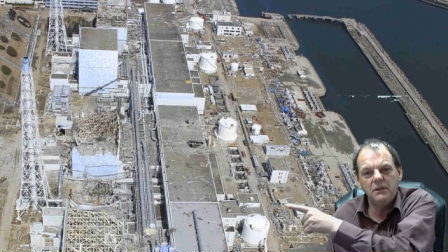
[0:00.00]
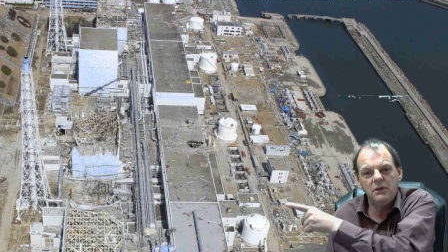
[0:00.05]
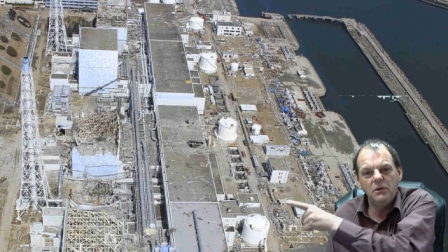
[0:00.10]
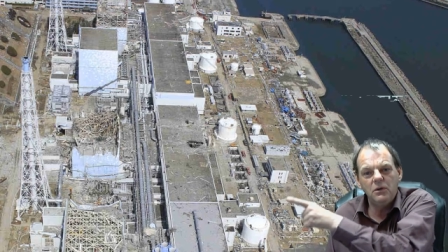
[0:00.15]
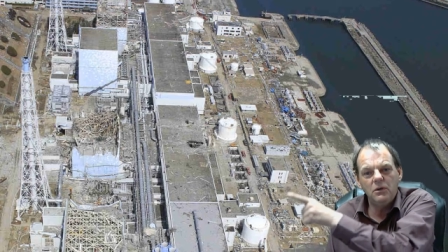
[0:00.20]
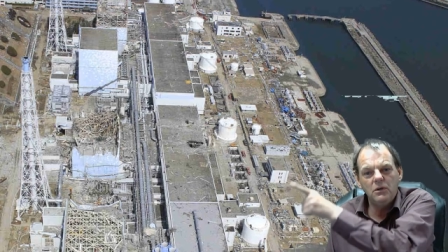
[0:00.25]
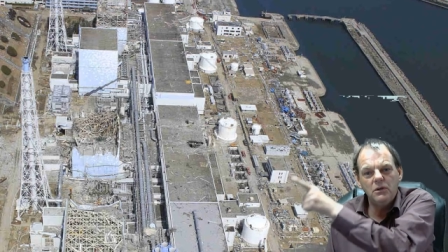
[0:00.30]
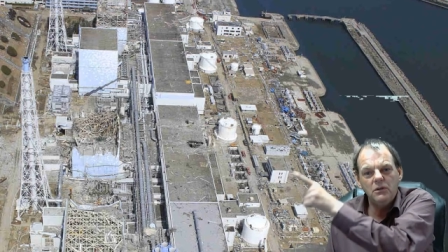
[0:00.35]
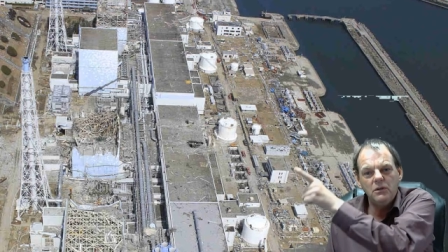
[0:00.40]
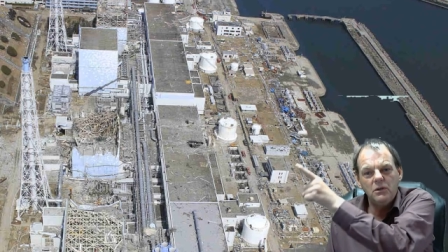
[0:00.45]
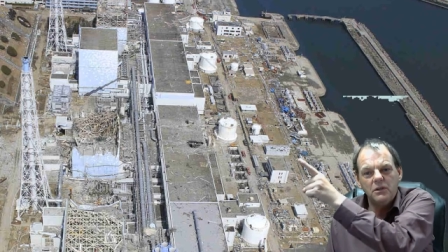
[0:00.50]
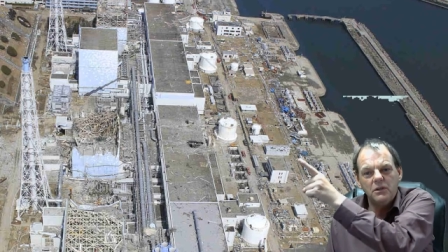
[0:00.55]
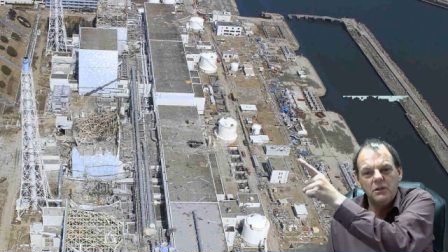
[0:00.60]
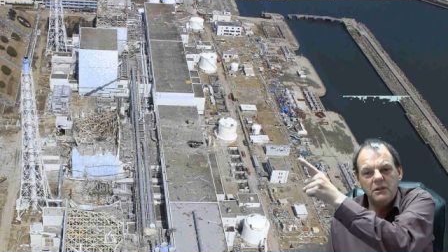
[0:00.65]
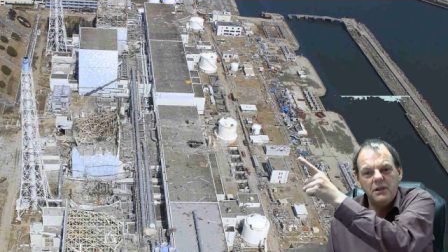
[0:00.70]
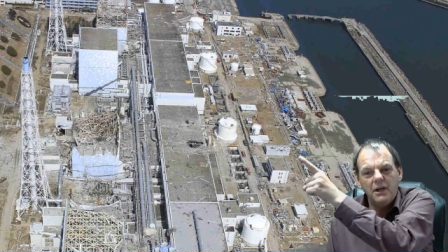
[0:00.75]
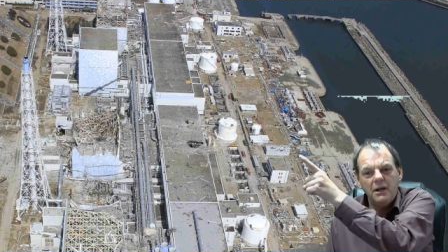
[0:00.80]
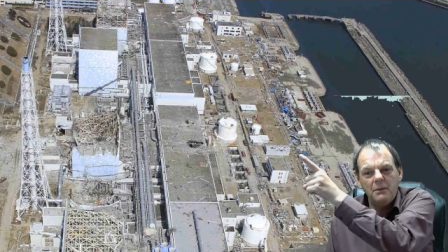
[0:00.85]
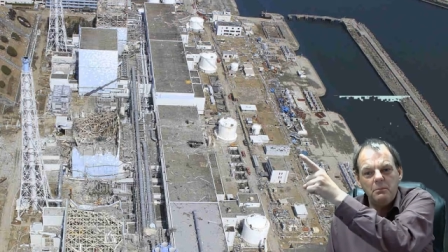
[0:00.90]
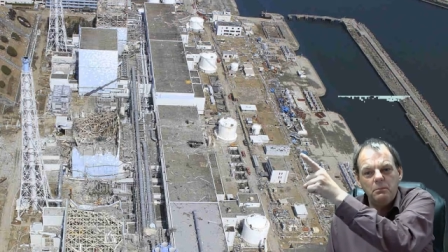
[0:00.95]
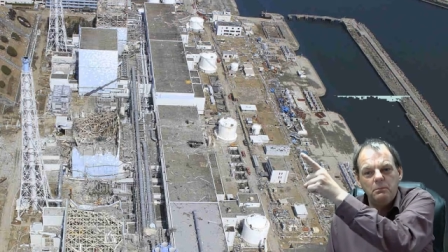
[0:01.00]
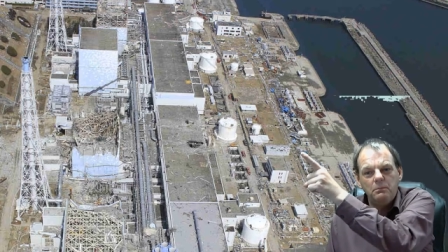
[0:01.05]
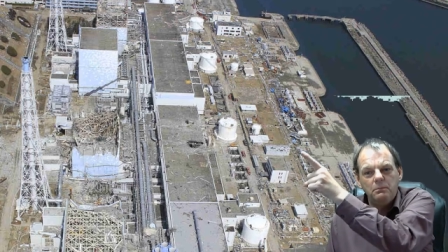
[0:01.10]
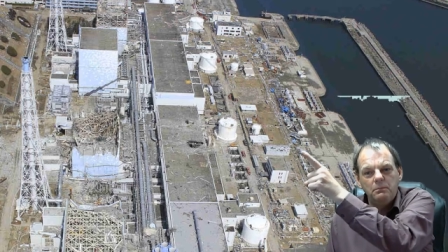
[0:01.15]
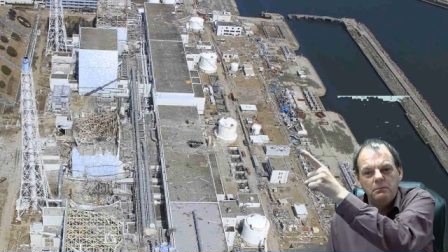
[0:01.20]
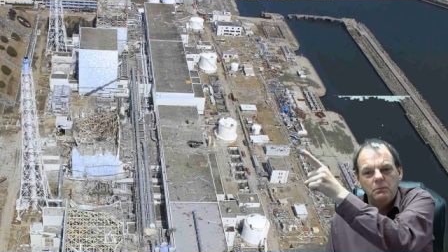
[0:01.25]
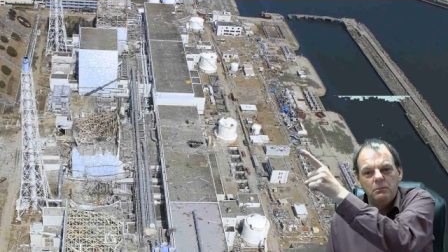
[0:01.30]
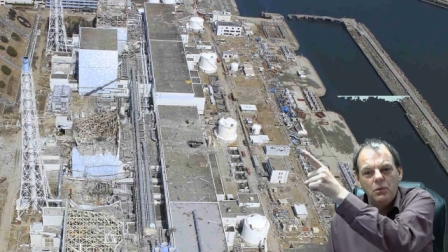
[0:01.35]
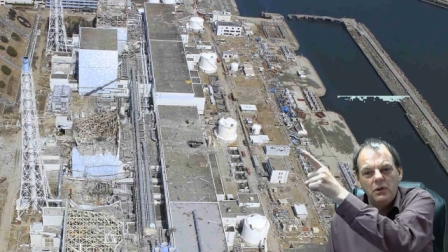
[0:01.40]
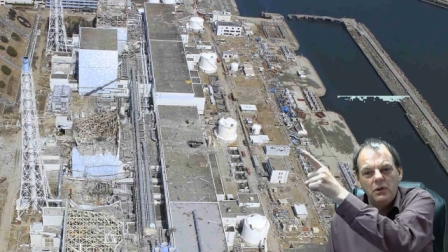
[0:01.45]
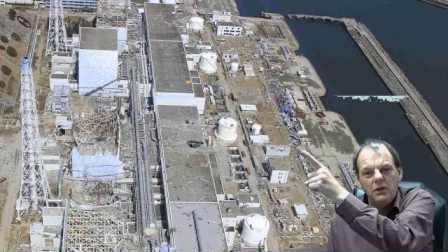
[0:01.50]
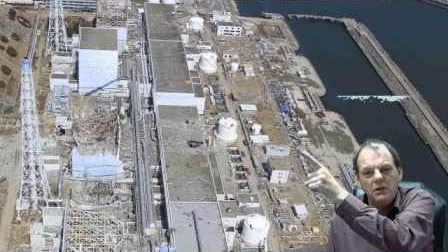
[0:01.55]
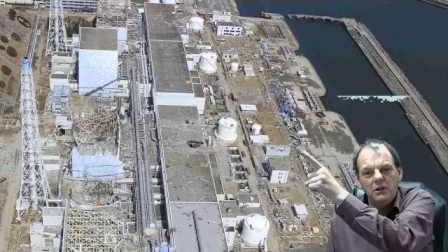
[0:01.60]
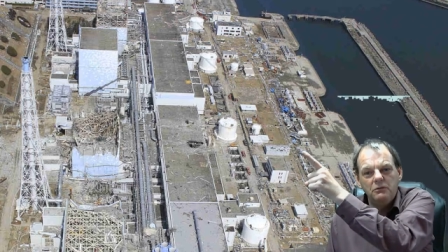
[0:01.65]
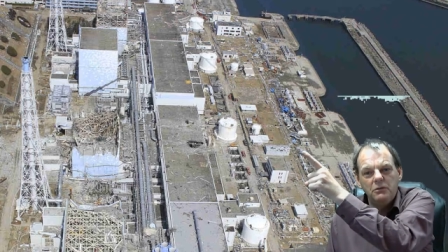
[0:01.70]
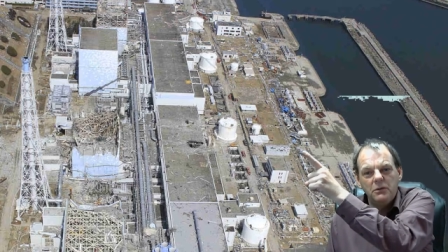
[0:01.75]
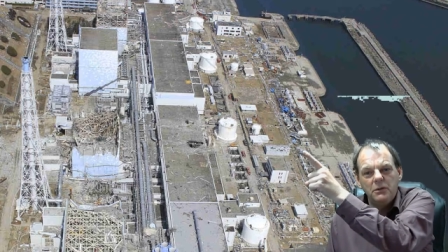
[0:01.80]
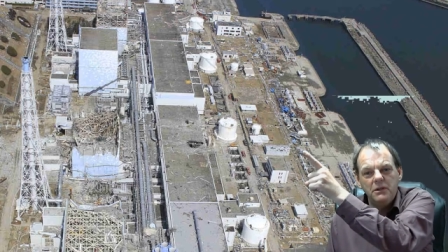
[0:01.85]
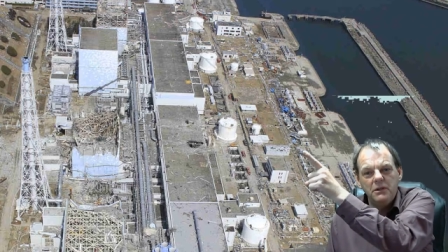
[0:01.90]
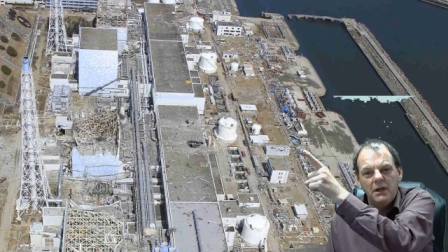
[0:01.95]
or no the top one in the
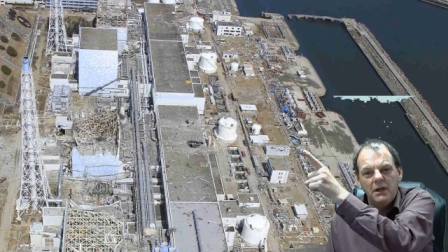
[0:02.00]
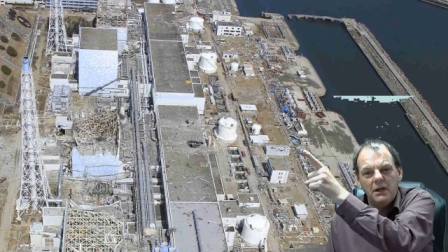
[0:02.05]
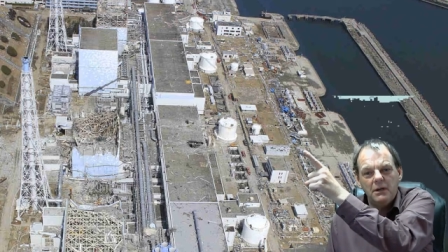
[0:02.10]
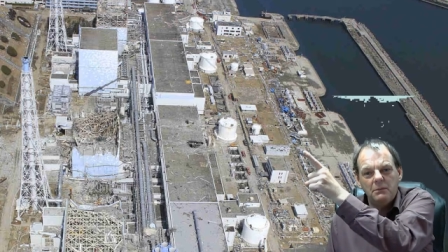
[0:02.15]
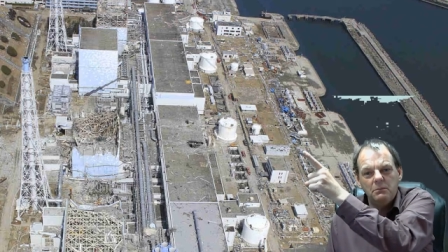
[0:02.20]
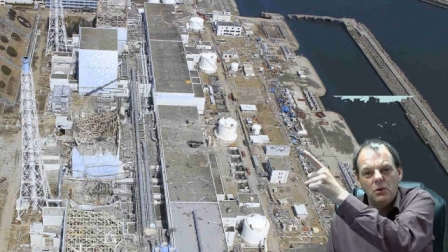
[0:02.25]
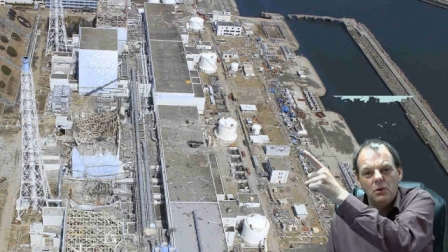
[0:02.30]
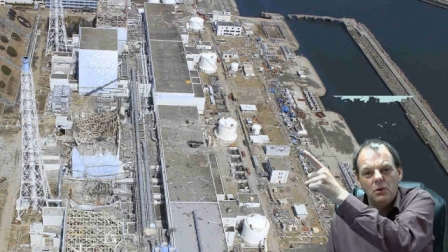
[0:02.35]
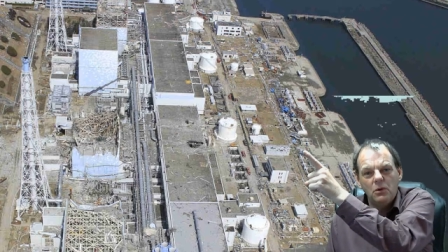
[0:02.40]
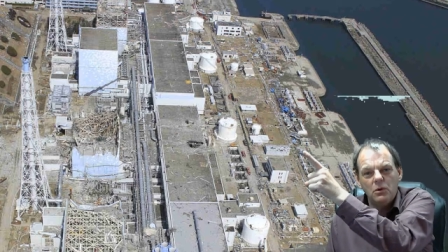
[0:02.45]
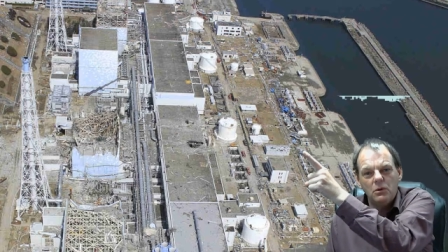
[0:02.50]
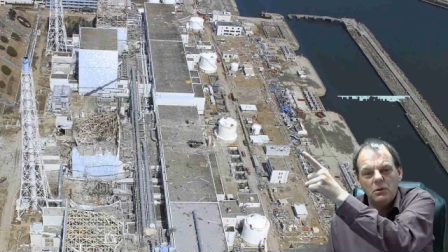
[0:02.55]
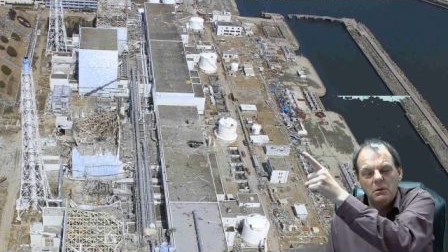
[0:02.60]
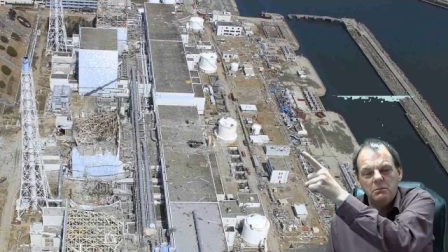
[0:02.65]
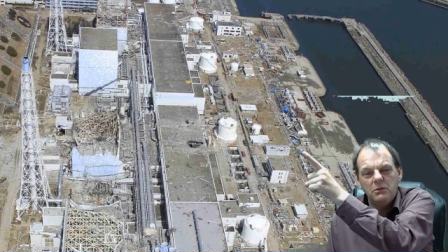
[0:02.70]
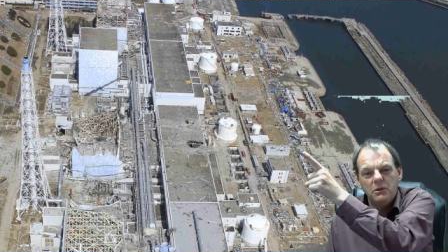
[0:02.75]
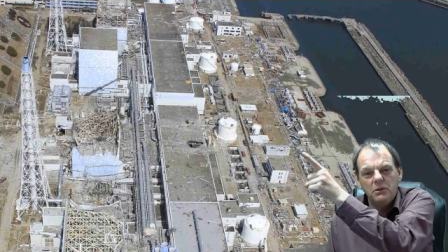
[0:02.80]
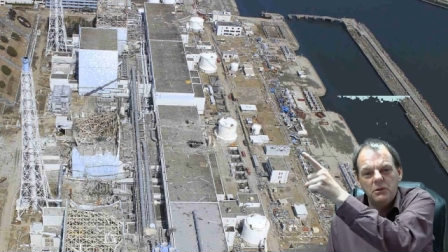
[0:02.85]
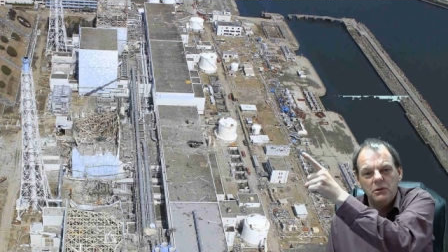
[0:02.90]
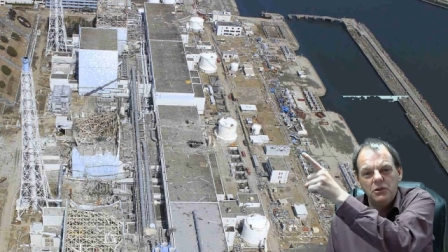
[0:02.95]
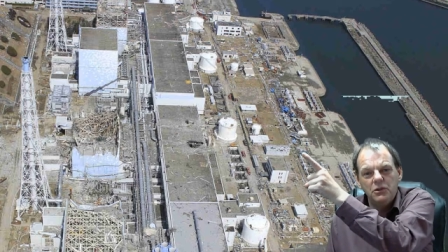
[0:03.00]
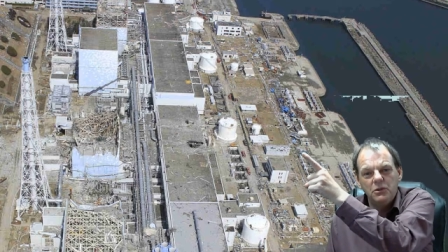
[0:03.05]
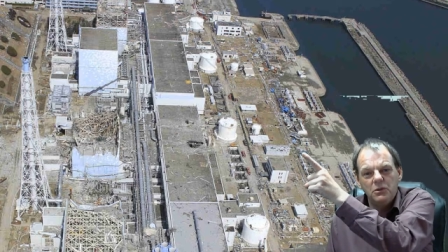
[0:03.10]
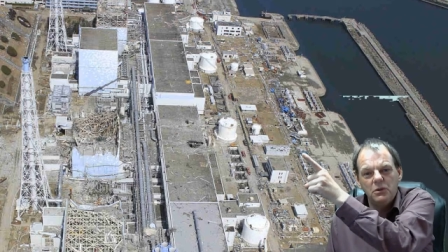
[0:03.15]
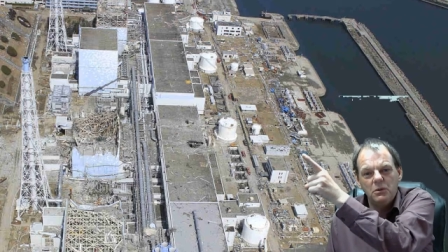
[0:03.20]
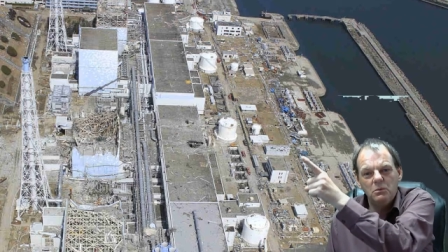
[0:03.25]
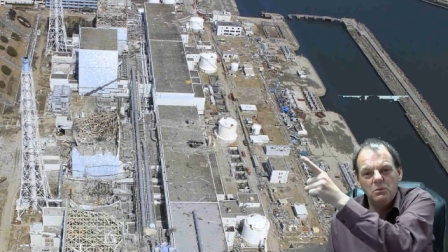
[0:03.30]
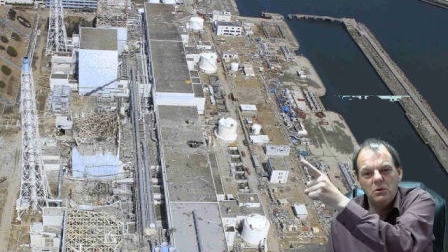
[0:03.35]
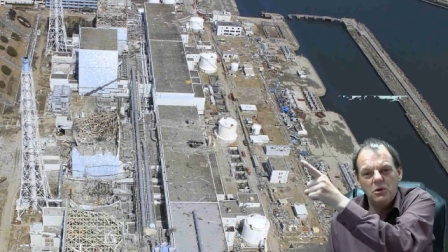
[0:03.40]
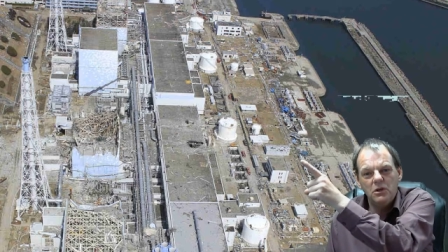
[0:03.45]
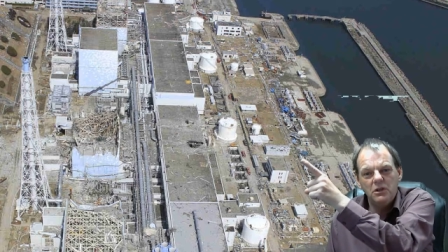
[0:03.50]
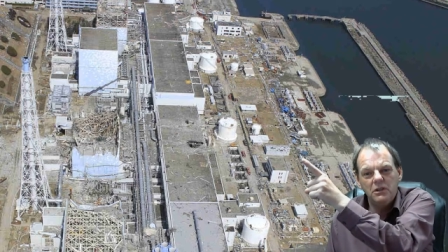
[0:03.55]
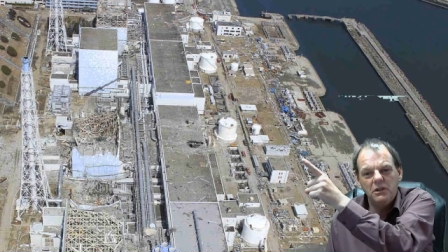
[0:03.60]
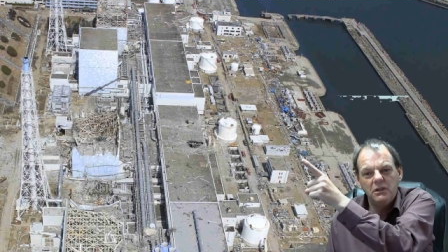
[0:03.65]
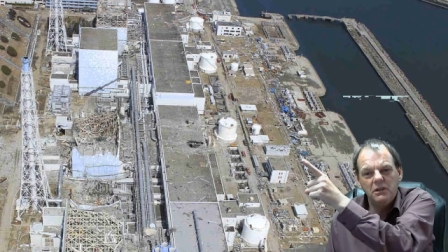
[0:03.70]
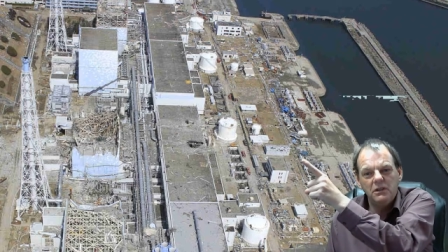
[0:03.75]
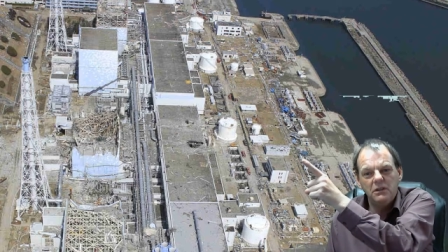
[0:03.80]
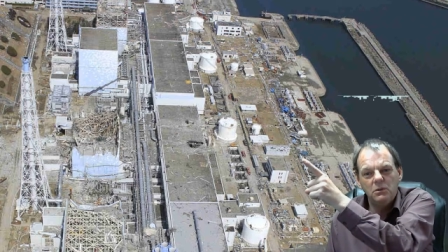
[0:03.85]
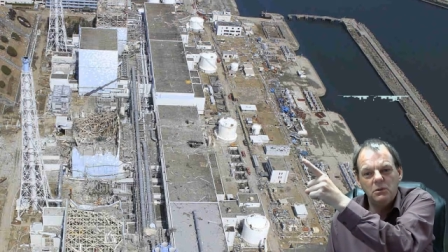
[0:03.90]
very top corner up there is unit 1